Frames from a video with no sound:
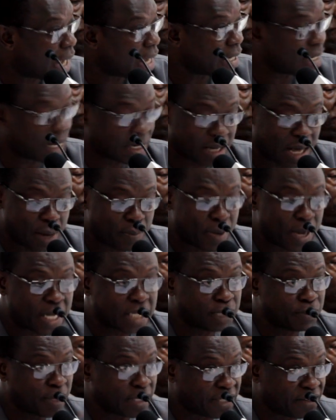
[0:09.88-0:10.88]
at Accra PAC
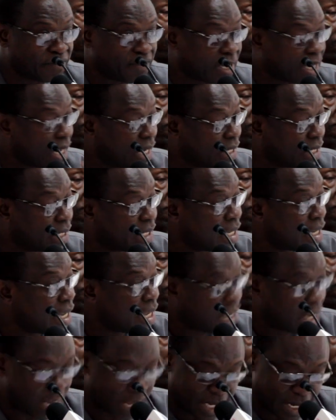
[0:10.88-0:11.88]
specifically.
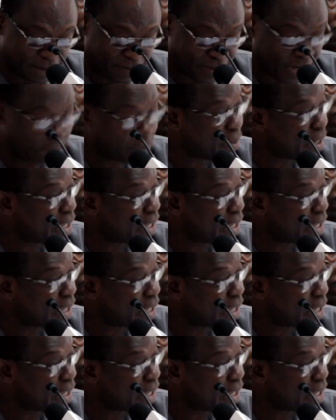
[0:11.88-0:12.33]
And I'm very